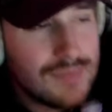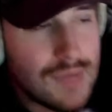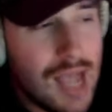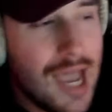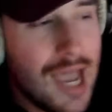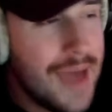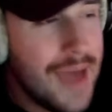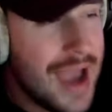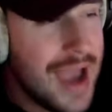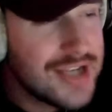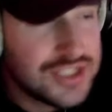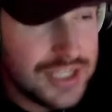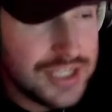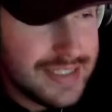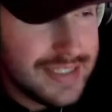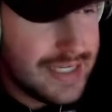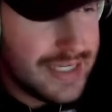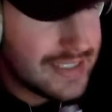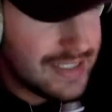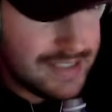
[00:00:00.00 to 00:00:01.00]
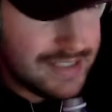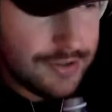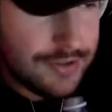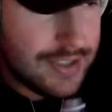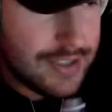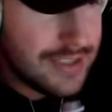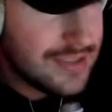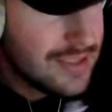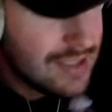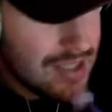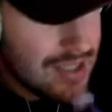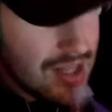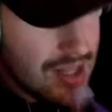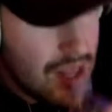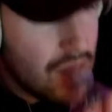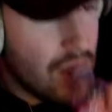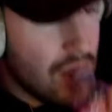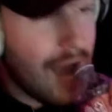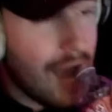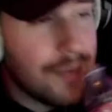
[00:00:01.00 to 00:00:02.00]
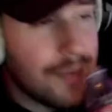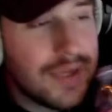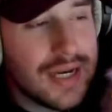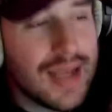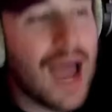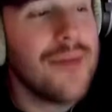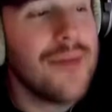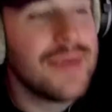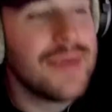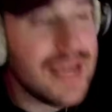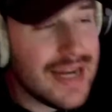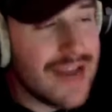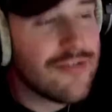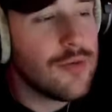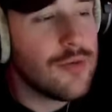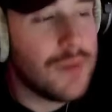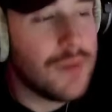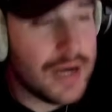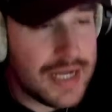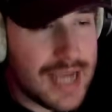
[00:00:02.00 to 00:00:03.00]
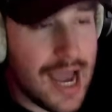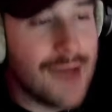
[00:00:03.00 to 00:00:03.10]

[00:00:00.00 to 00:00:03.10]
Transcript: I'm actually addicted to it. I'm getting everybody.